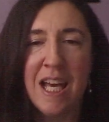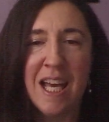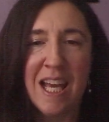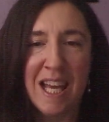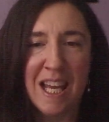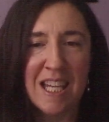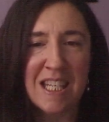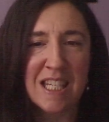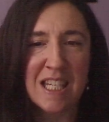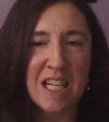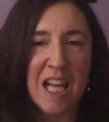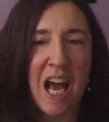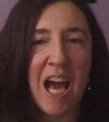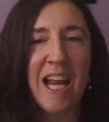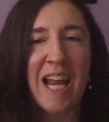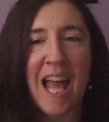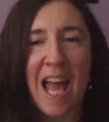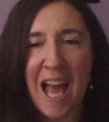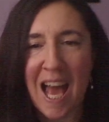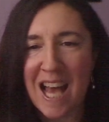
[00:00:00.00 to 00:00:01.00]
It is not
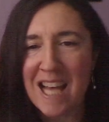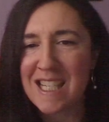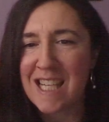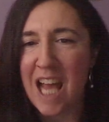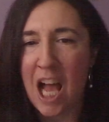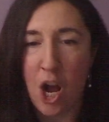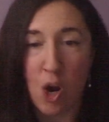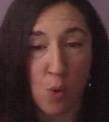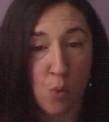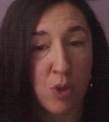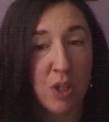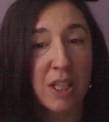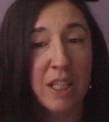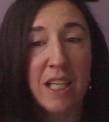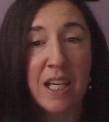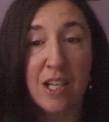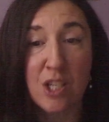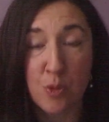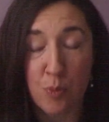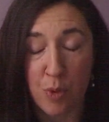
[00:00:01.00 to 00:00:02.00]
as outwardly
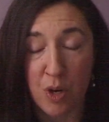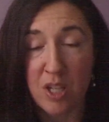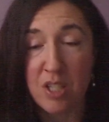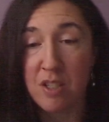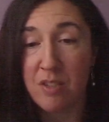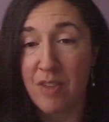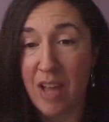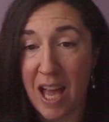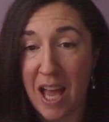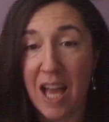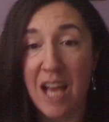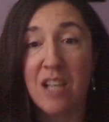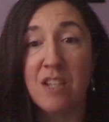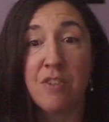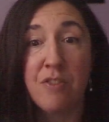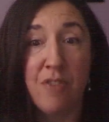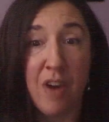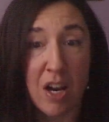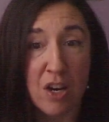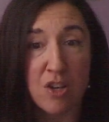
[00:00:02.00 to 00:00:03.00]
expressive as
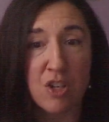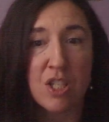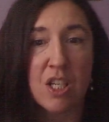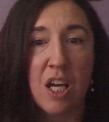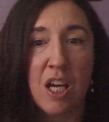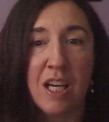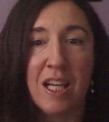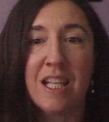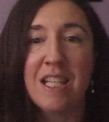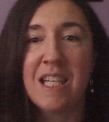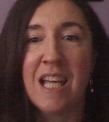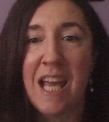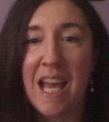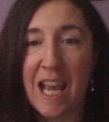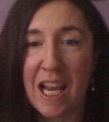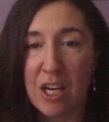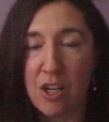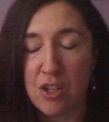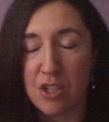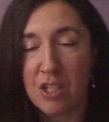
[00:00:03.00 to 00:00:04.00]
fire signs,
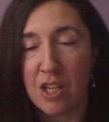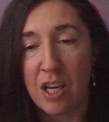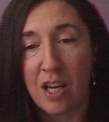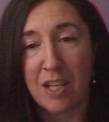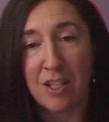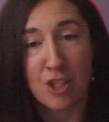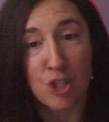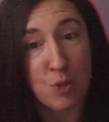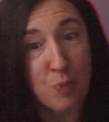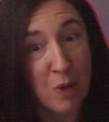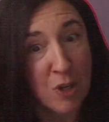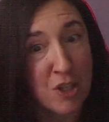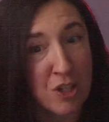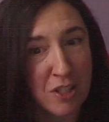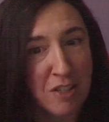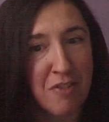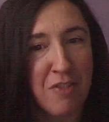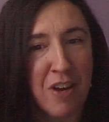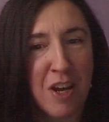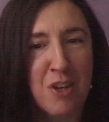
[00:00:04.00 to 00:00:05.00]
air signs,
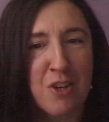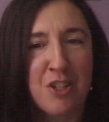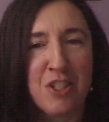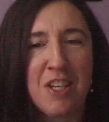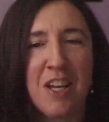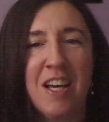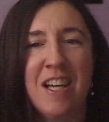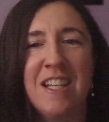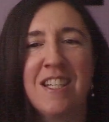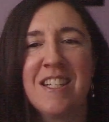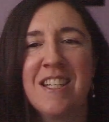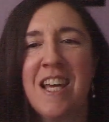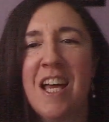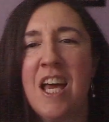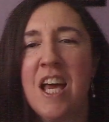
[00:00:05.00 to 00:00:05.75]
especially fire signs,